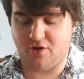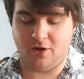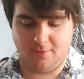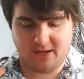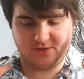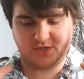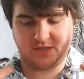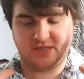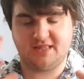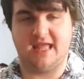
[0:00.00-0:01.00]
A combat that
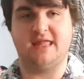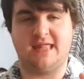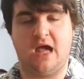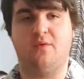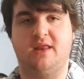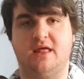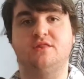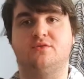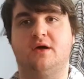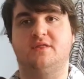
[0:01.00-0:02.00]
just stays how it
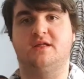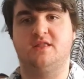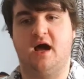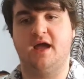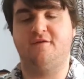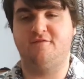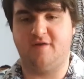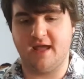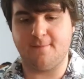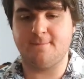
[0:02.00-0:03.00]
is throughout the entire
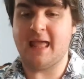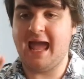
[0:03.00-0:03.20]
fight